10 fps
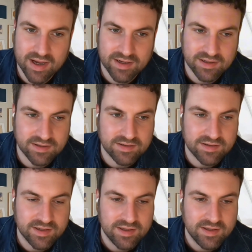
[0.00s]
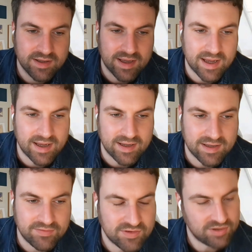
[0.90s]
and
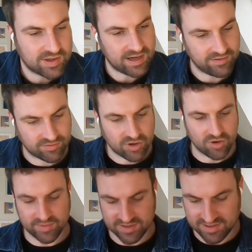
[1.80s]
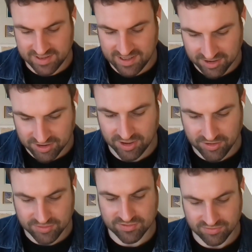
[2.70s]
if you kind of come as a kind of
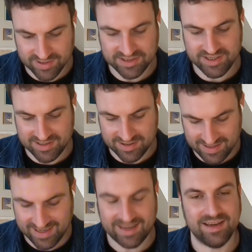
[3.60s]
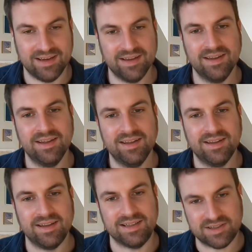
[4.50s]
closed, rigid thing,
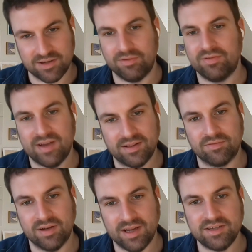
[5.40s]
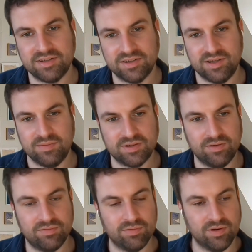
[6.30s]
it's going to affect the relationship.
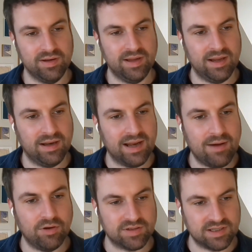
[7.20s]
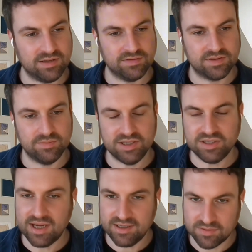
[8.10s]
So if we allow ourselves to be
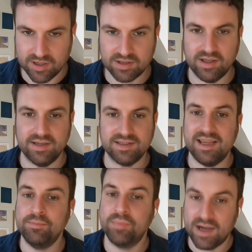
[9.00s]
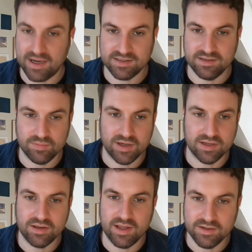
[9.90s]
changed by clients, impacted
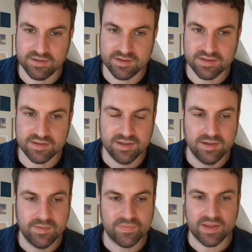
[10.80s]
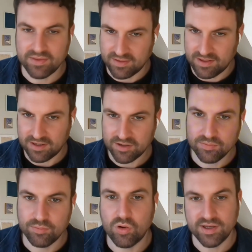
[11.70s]
by clients, I think that
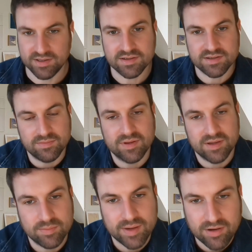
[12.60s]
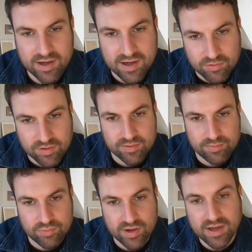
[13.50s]
can point to something about how we're
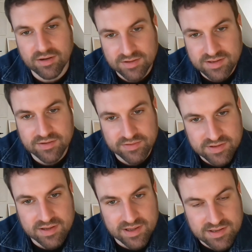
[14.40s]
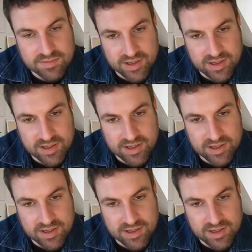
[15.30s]
bringing ourselves to that